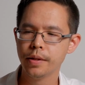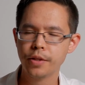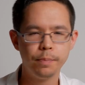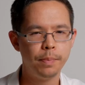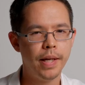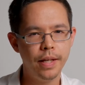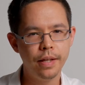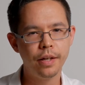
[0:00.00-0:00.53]

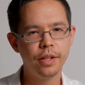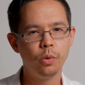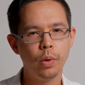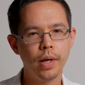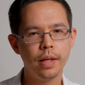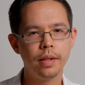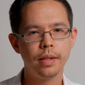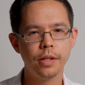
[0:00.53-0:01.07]
depending on the
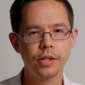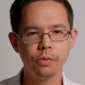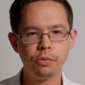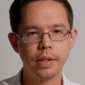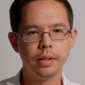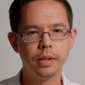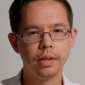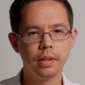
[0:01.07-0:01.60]
way things are
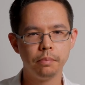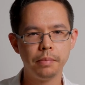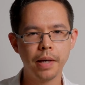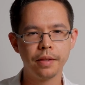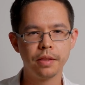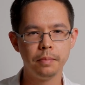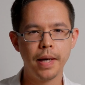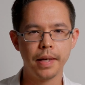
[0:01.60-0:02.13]
written
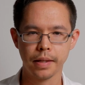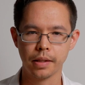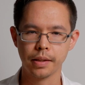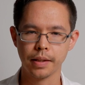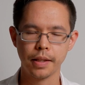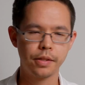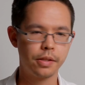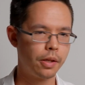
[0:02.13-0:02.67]

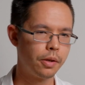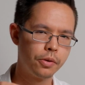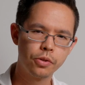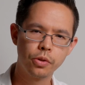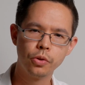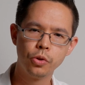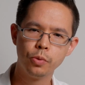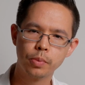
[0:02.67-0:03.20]
mathematically, so
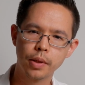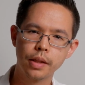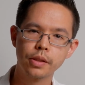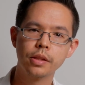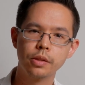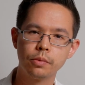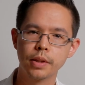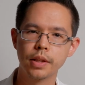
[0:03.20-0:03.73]
2
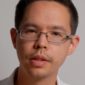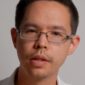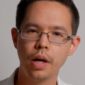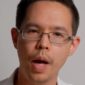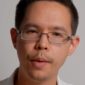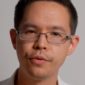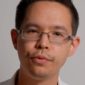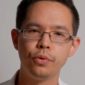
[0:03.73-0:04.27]
plus 3
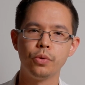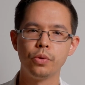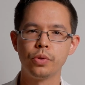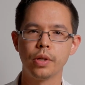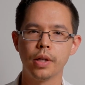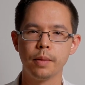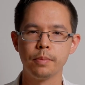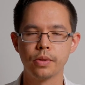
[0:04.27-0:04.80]
times 4
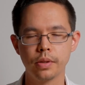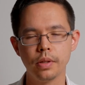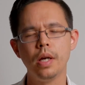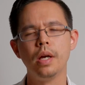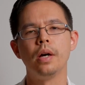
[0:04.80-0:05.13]
times,